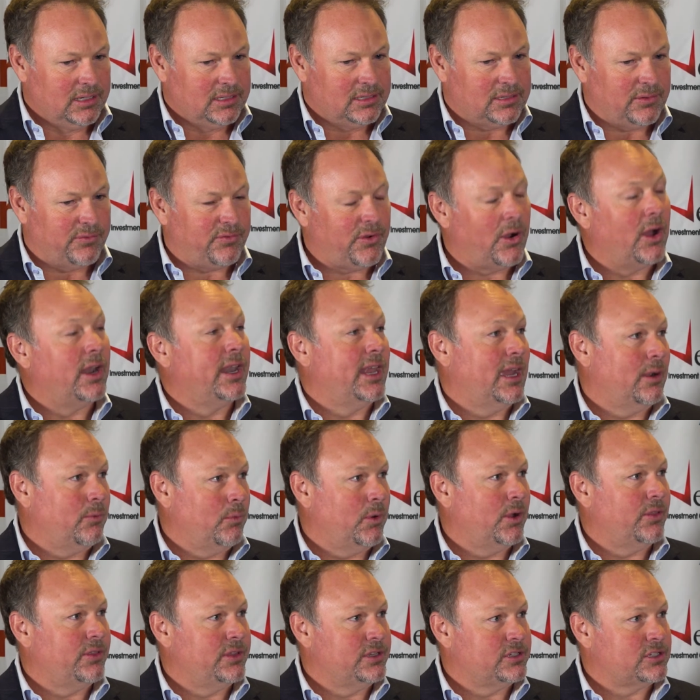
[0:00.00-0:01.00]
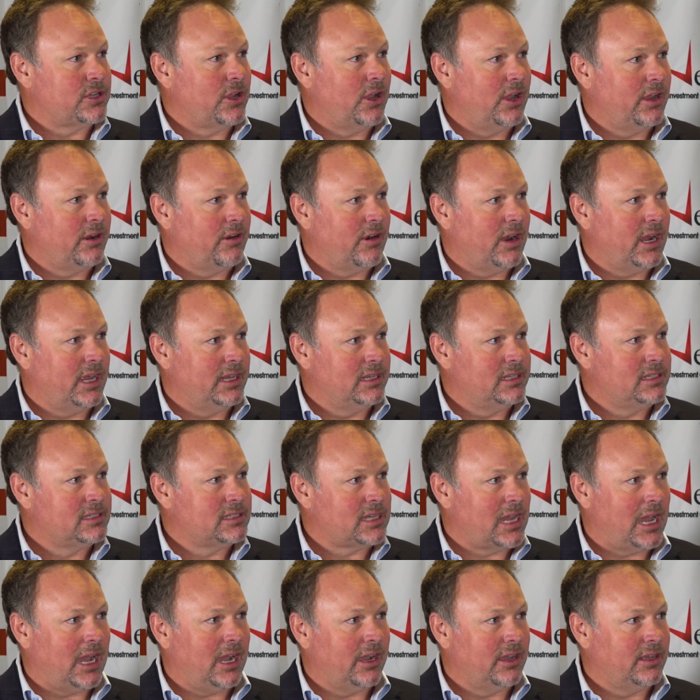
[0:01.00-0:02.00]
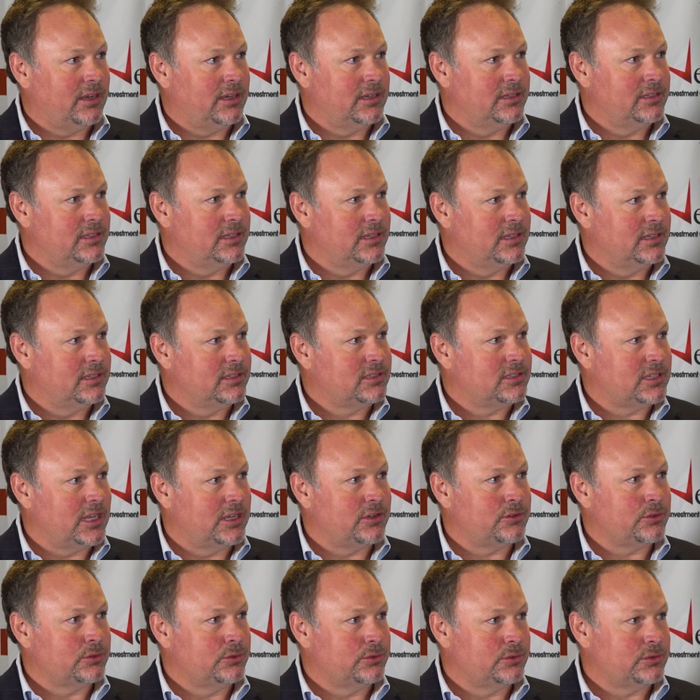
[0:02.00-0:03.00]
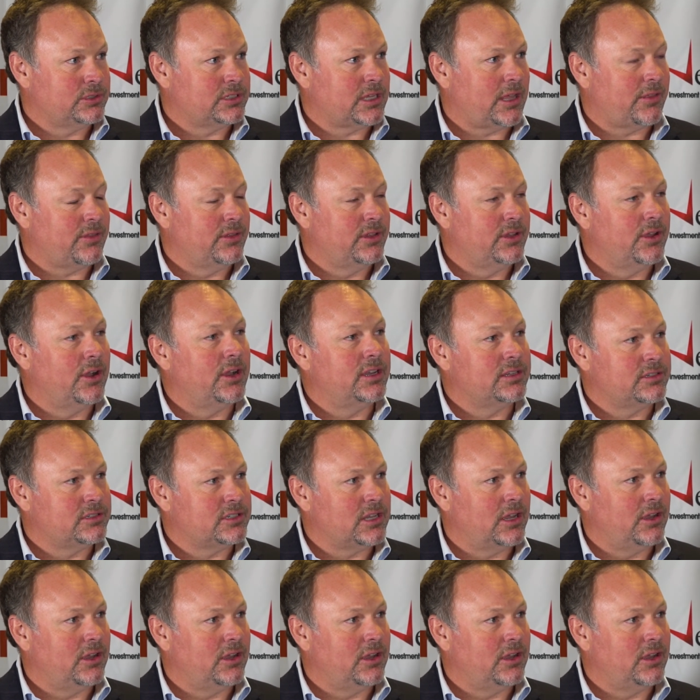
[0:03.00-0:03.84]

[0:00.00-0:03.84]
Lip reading: find out what this high-grade target in the central Southern Nights